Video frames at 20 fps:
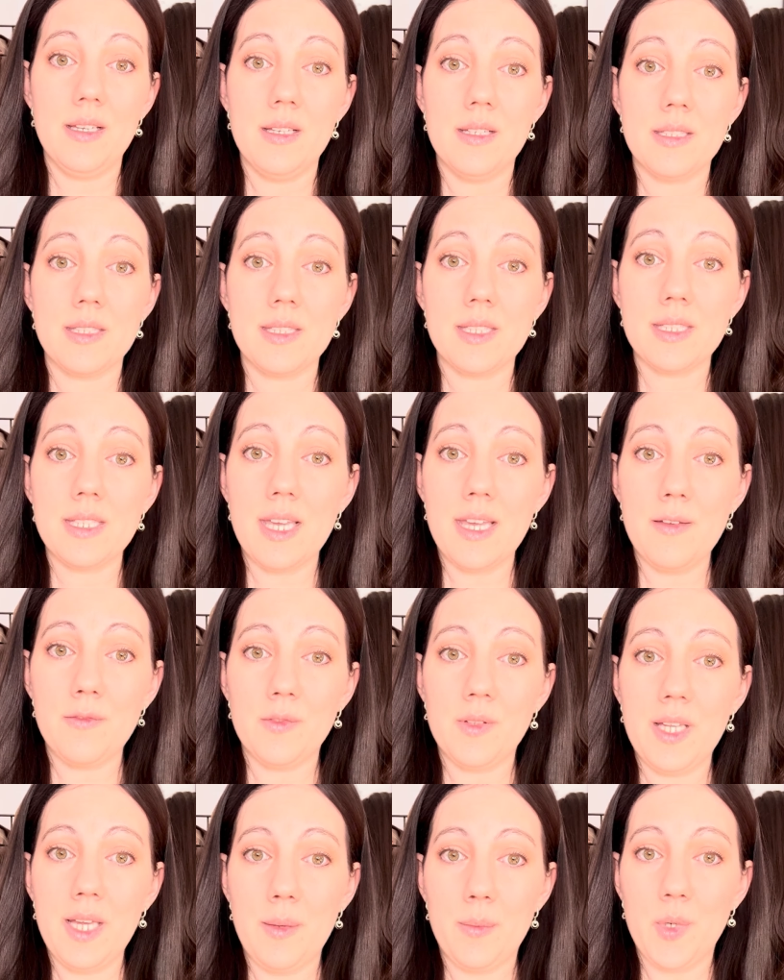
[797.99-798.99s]
slave
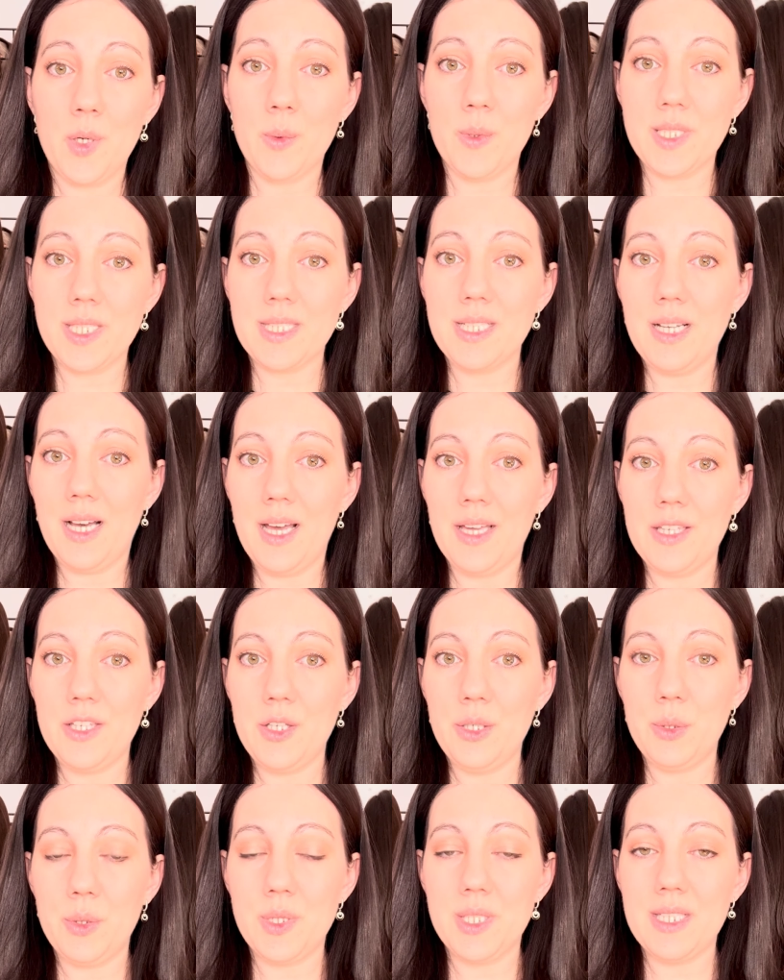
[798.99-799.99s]
labor was not
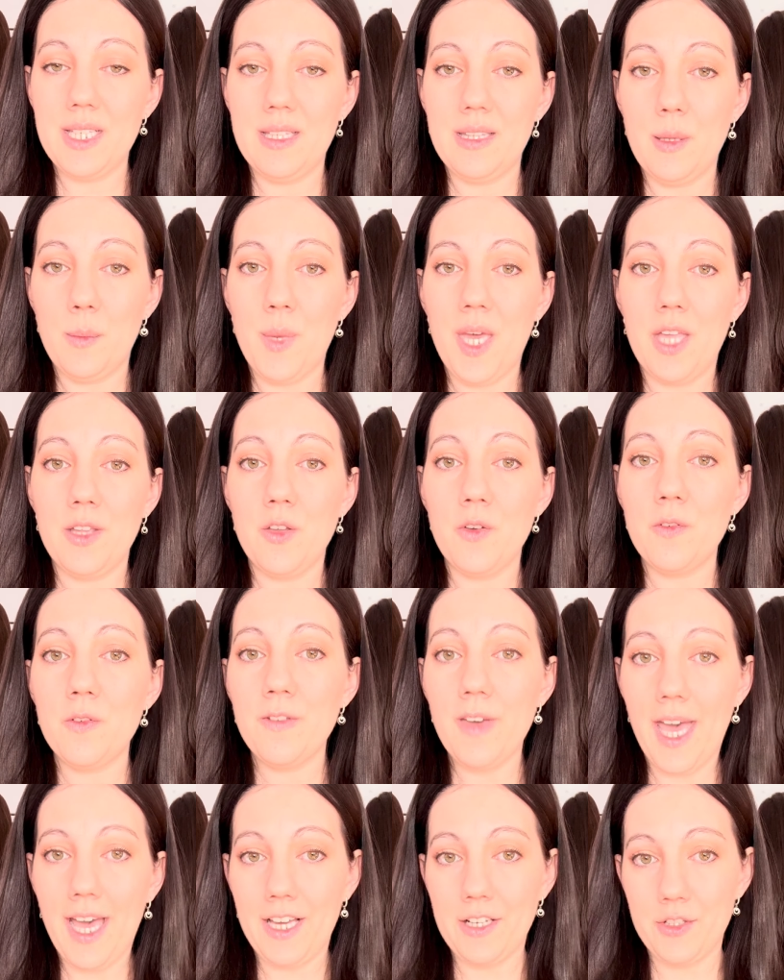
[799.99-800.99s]
used in the
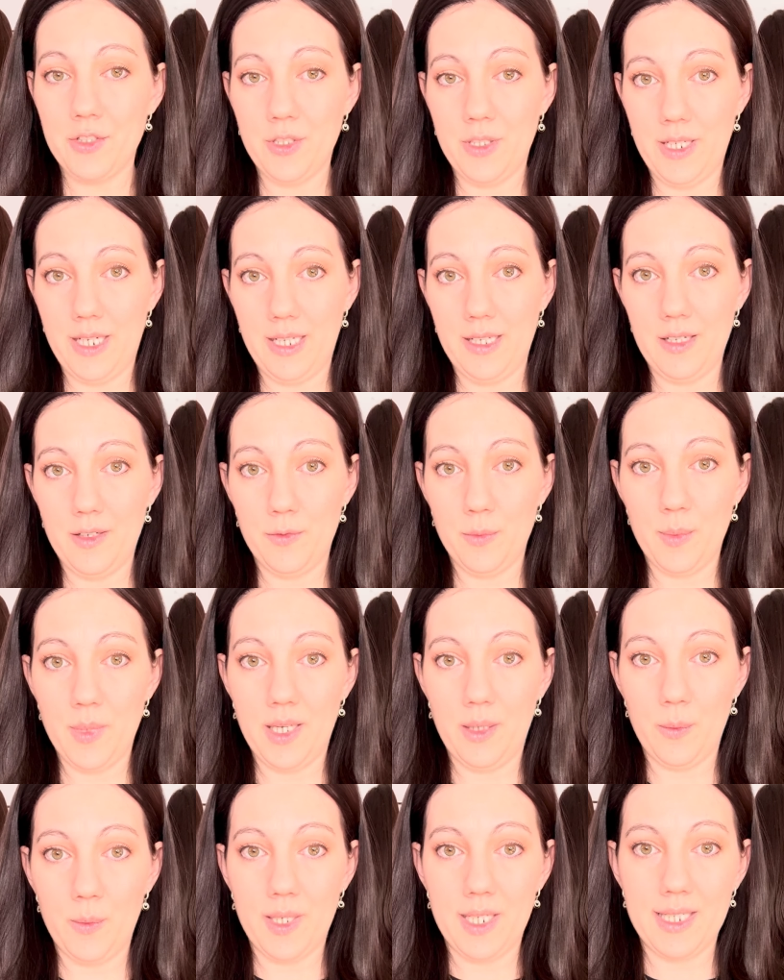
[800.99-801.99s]
manufacturing of
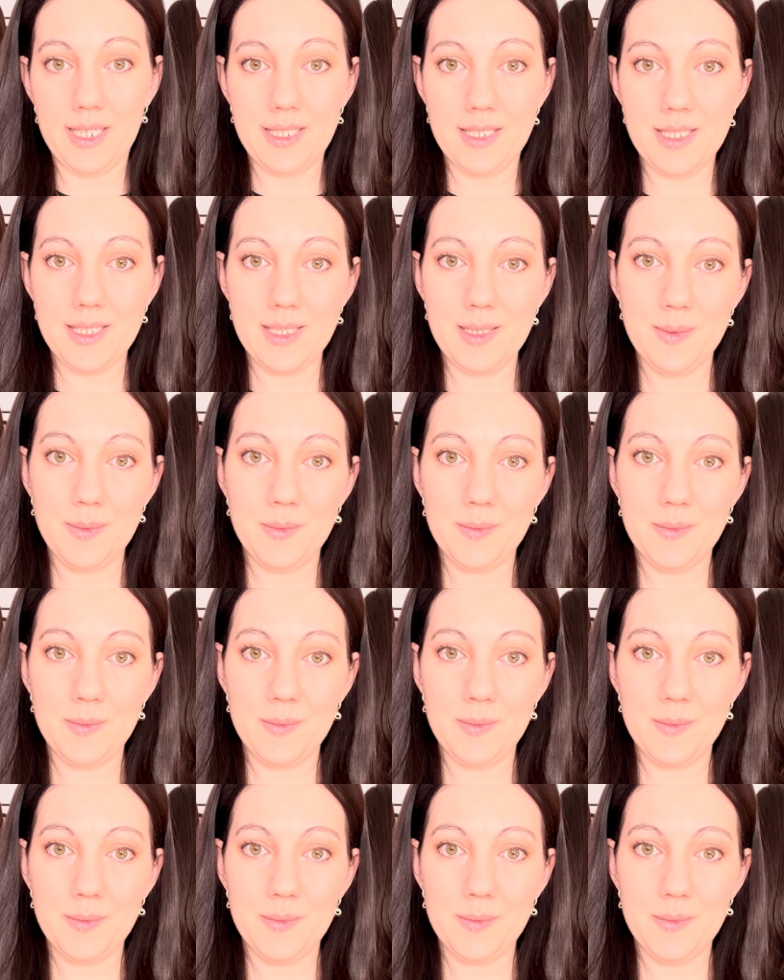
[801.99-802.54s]
my wigs,